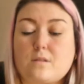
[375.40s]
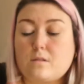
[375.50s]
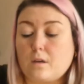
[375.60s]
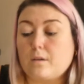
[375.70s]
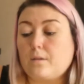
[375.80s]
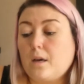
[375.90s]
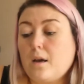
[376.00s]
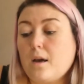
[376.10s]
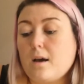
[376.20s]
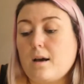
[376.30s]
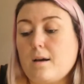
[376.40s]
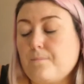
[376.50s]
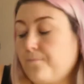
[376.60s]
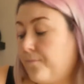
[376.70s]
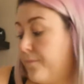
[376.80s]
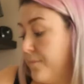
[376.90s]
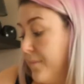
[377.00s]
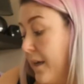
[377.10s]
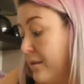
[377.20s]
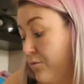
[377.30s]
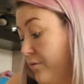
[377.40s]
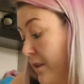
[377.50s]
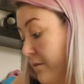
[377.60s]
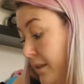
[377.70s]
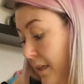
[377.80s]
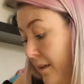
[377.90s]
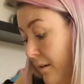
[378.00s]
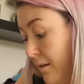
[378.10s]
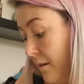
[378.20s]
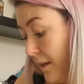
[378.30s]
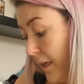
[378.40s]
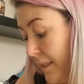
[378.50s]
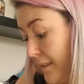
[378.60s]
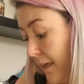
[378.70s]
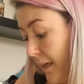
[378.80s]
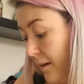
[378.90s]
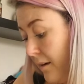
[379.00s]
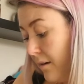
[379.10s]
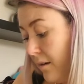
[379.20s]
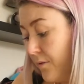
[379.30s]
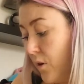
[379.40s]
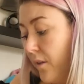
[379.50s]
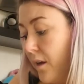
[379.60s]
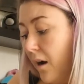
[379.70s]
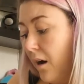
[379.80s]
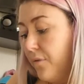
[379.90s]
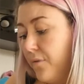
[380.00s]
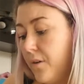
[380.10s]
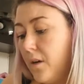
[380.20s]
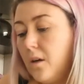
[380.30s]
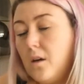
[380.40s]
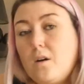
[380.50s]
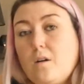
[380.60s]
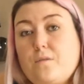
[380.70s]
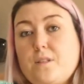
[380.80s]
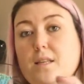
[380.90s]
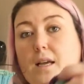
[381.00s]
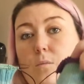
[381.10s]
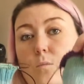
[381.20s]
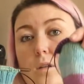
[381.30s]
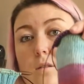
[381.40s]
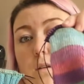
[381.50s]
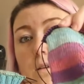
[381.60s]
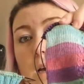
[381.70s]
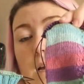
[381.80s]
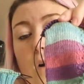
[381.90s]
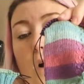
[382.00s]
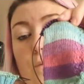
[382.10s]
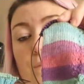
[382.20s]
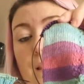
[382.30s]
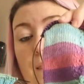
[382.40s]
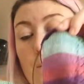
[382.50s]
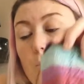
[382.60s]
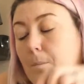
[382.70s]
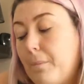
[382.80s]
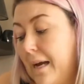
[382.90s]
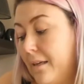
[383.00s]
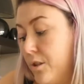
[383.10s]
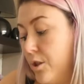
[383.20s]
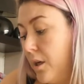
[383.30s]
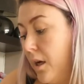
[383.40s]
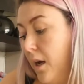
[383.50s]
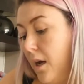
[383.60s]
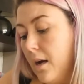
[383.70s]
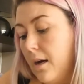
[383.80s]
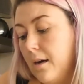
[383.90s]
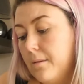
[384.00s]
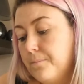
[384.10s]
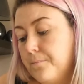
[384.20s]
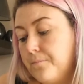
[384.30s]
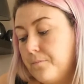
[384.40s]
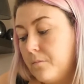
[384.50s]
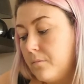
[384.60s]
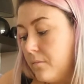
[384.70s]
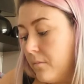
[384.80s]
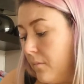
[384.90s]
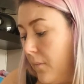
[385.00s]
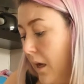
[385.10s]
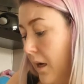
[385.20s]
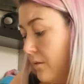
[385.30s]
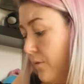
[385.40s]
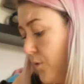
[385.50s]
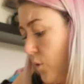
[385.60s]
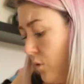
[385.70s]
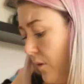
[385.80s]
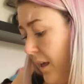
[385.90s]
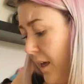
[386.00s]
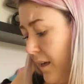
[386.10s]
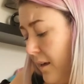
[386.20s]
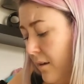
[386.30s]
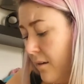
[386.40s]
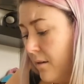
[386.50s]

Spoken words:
So that's really, really easy. I've got the cuff of the second one and hopefully they will match. And for the